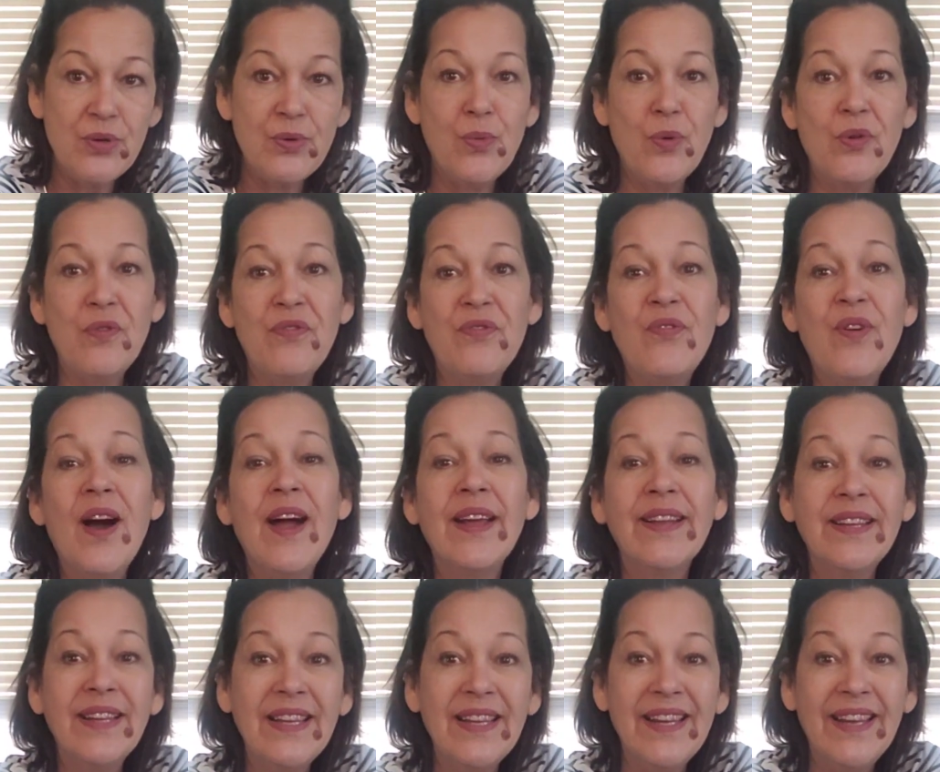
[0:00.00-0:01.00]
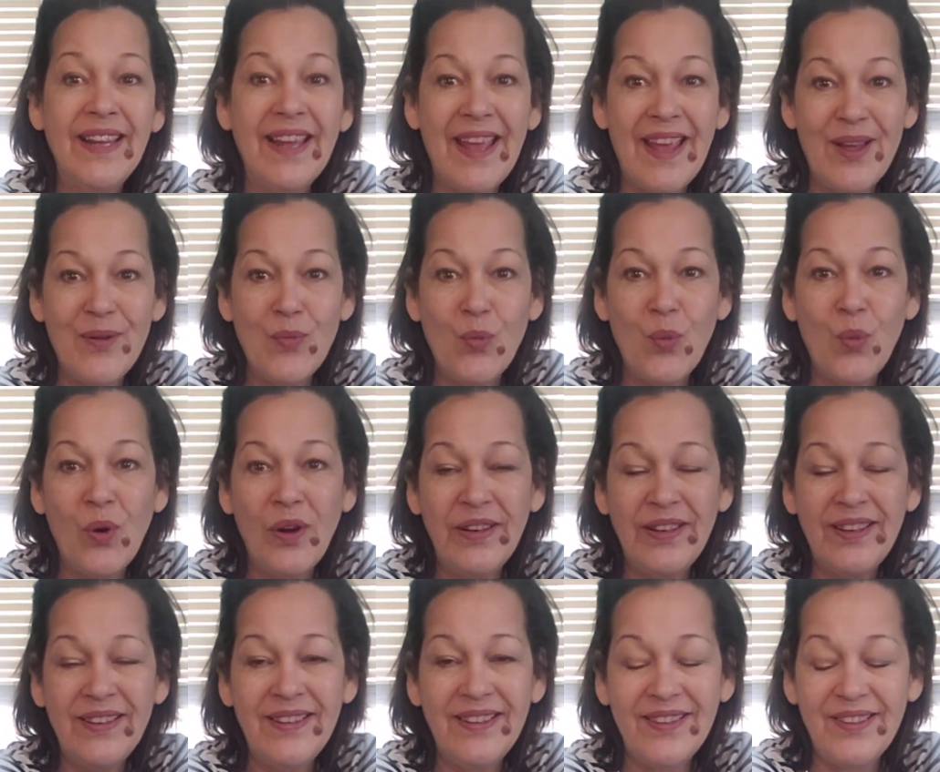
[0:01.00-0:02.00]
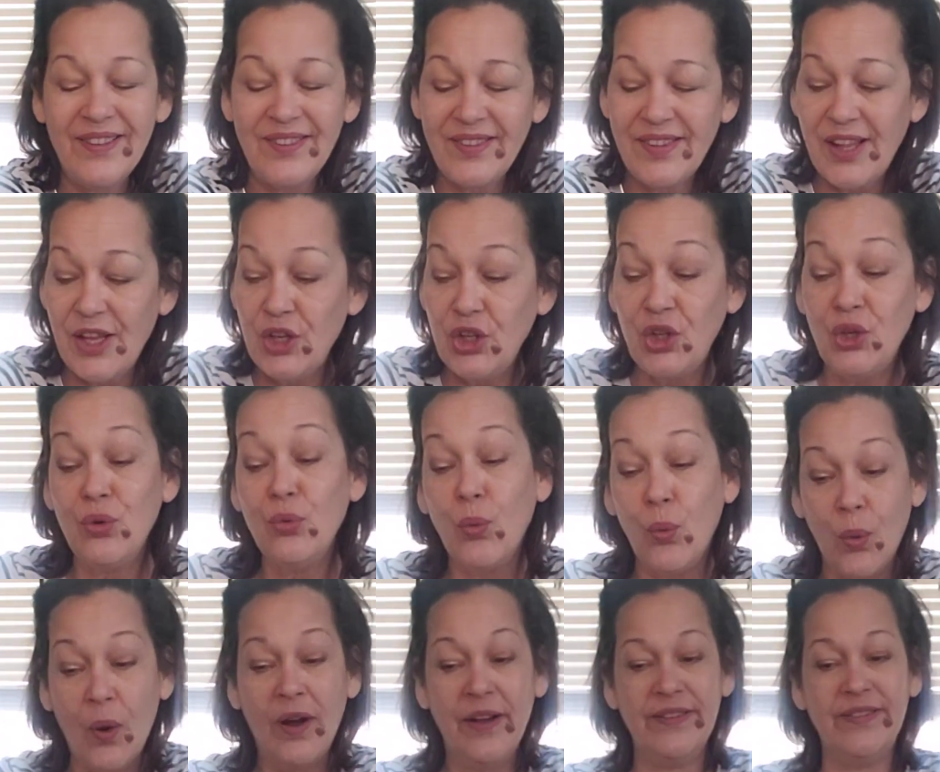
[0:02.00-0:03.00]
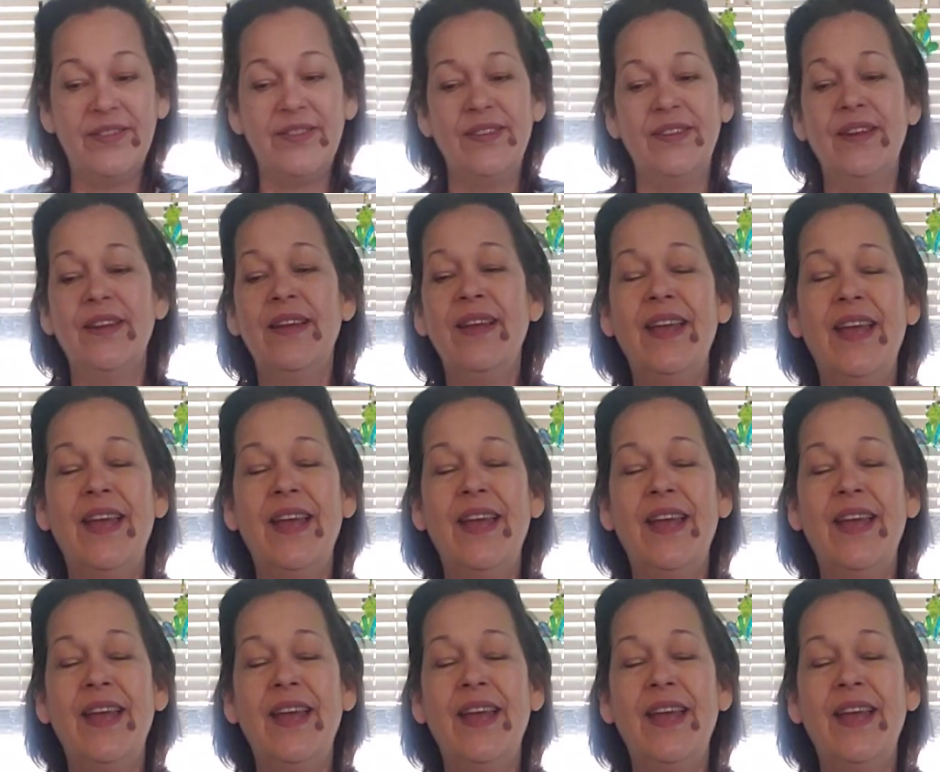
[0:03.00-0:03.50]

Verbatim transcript: You will finally get what it is that you want